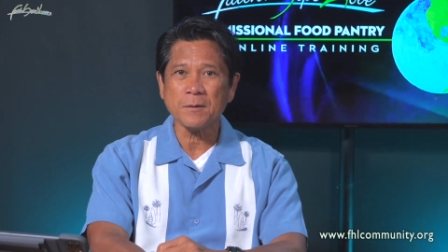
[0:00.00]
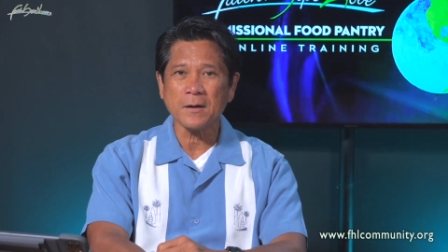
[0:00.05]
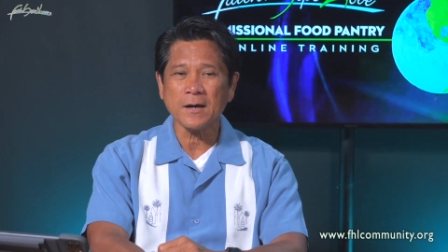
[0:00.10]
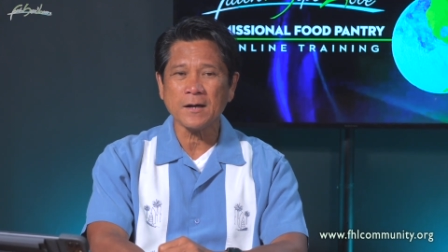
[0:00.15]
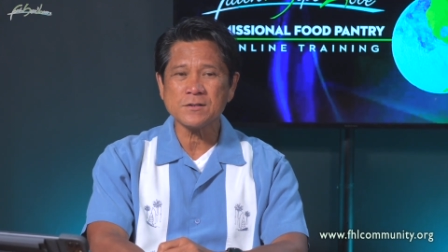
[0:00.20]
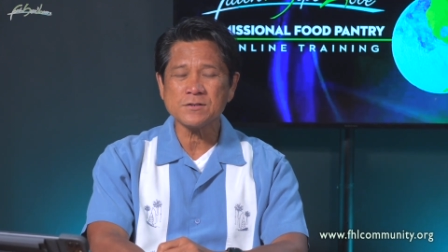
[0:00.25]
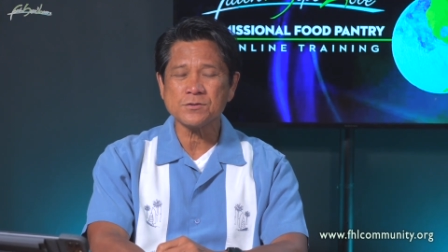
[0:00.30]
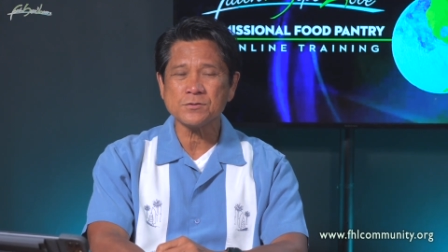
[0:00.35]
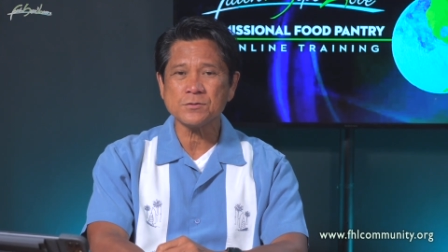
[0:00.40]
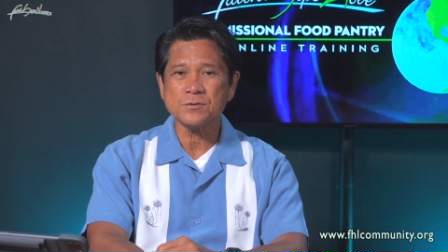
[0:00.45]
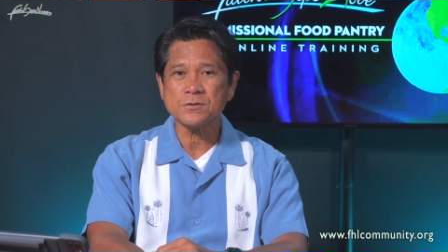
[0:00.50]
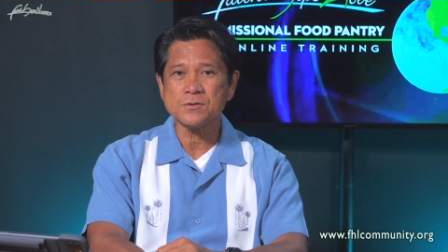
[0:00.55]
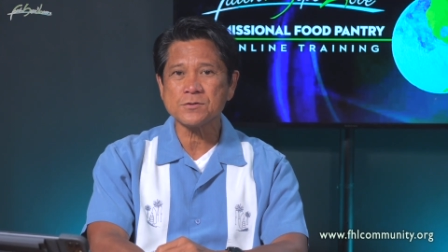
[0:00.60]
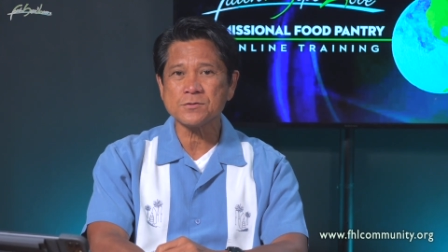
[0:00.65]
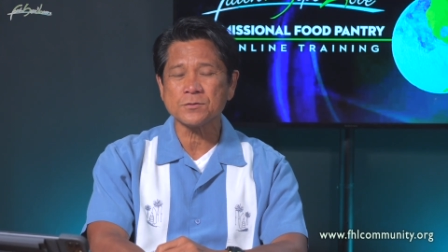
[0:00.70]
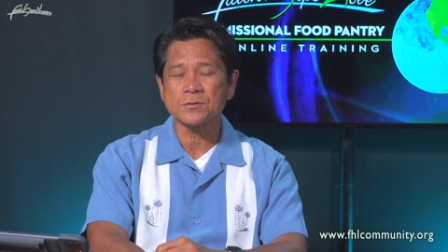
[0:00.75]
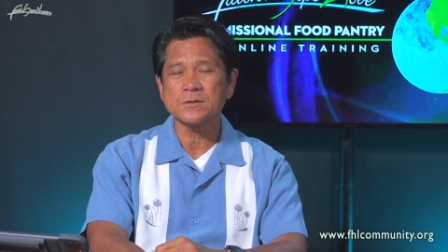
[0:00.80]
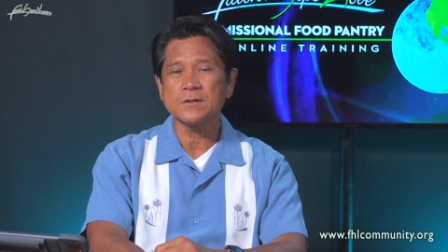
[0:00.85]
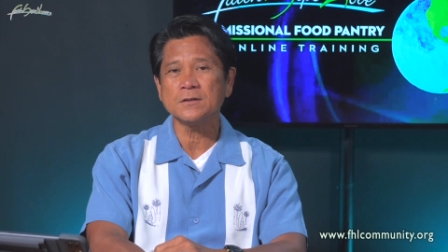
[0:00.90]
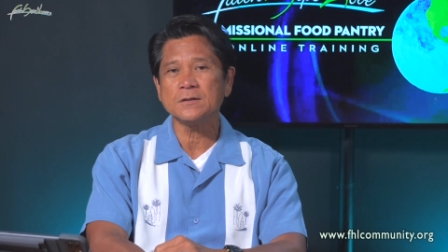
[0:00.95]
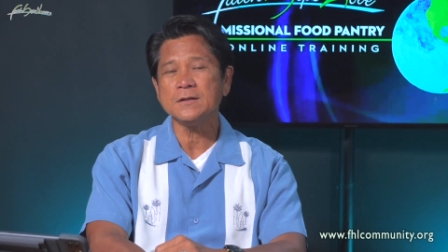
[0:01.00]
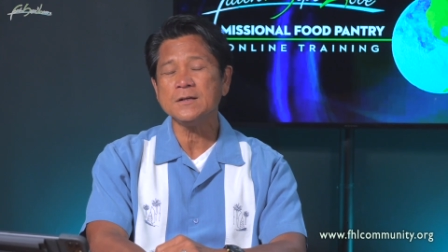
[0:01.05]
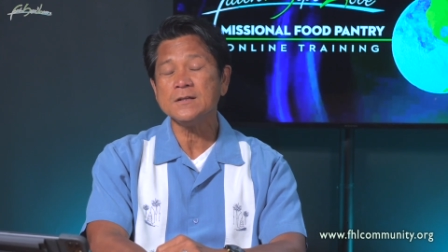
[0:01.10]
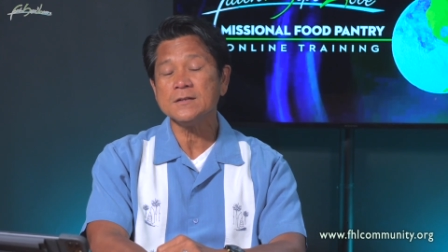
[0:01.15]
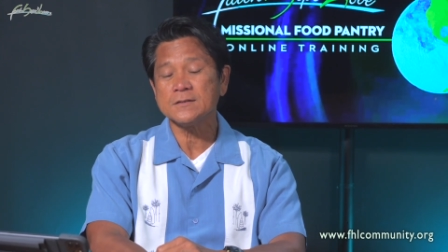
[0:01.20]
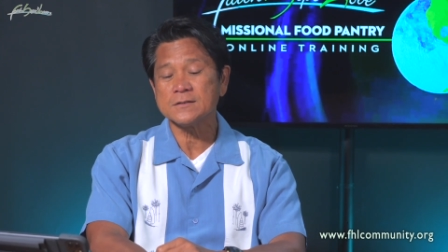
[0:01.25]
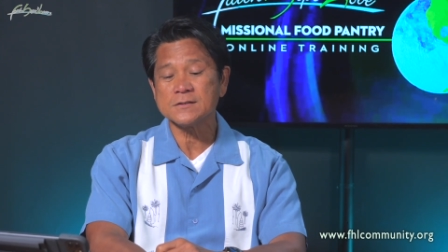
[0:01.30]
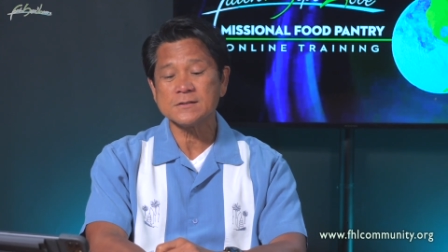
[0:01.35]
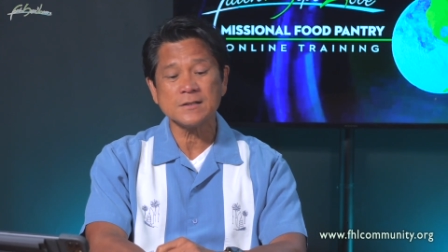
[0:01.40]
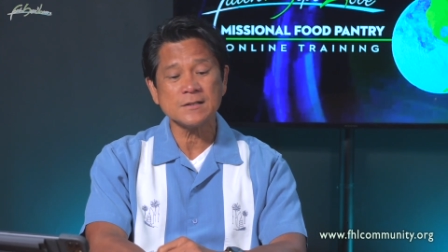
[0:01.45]
pastors or the
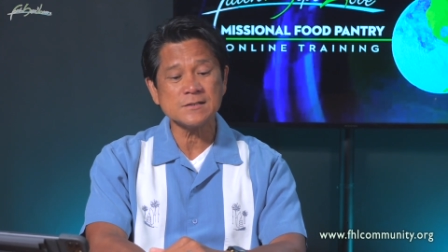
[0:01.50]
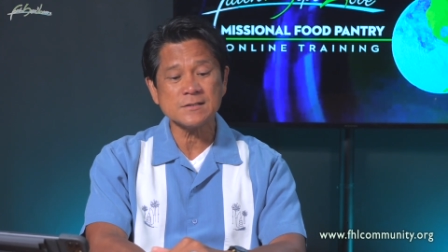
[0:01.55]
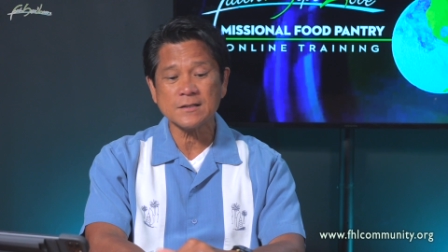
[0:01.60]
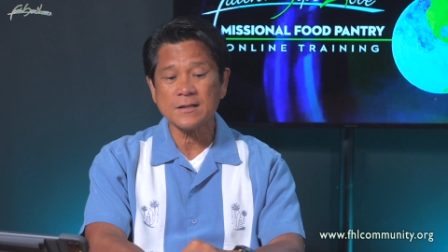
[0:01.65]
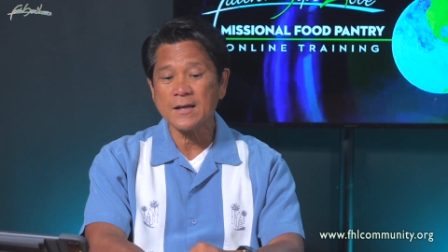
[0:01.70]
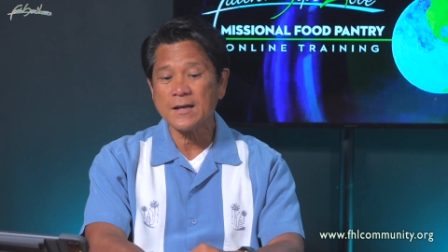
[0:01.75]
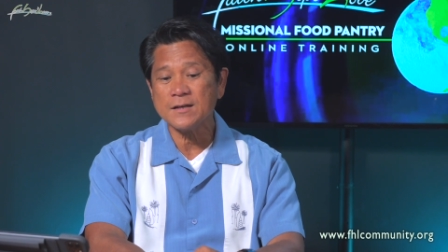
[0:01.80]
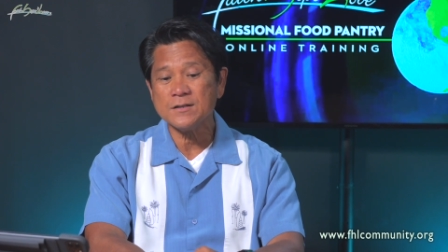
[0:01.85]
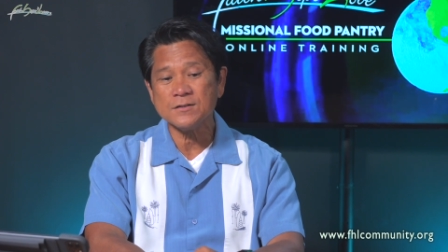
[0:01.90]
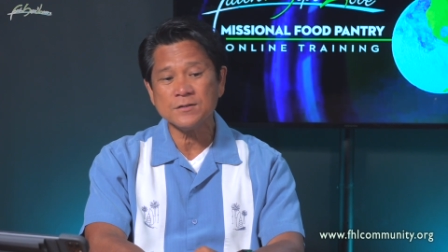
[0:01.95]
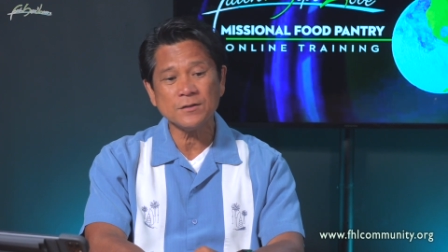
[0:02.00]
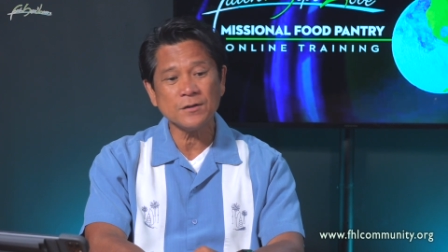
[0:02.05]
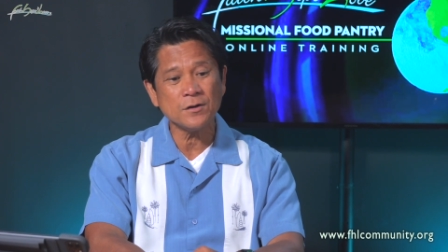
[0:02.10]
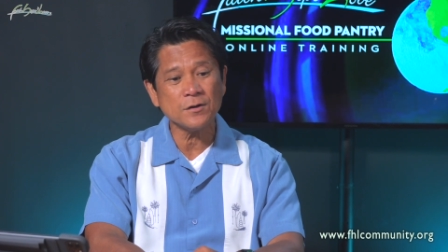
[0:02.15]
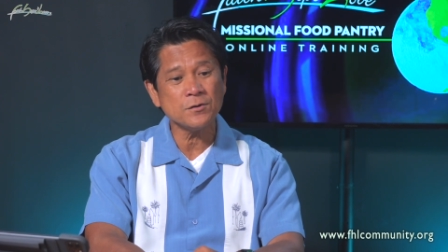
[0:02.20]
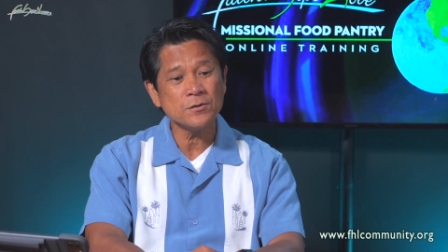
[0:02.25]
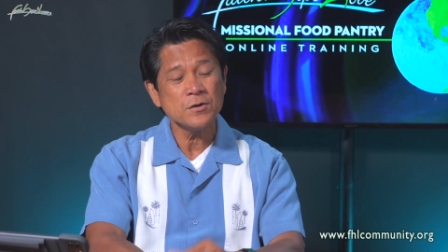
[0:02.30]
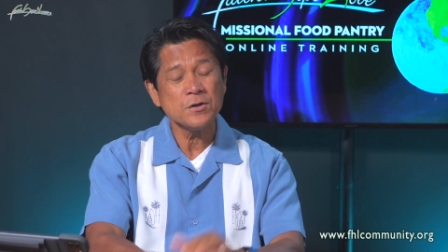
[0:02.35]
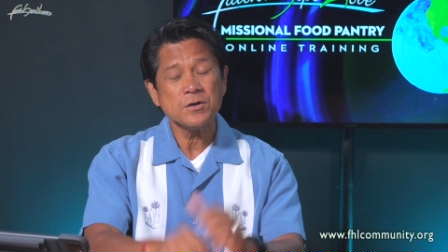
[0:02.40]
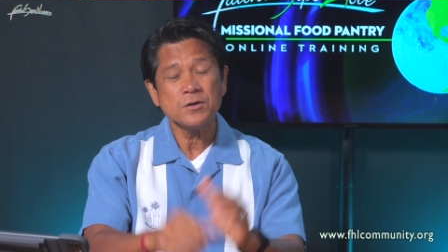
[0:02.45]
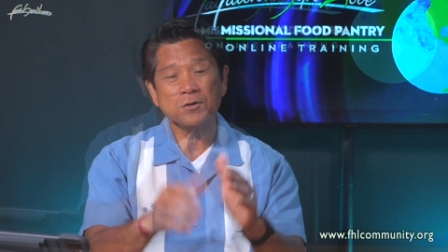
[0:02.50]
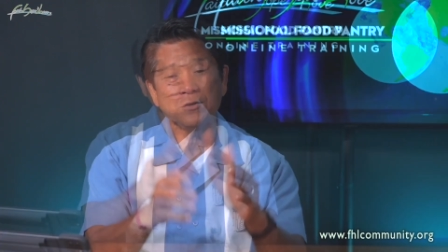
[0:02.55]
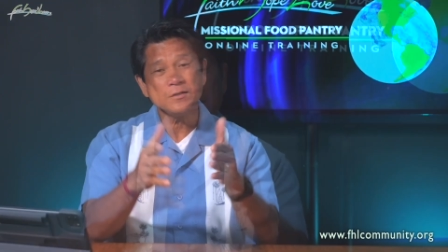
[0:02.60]
leaders, I said, hey, you know,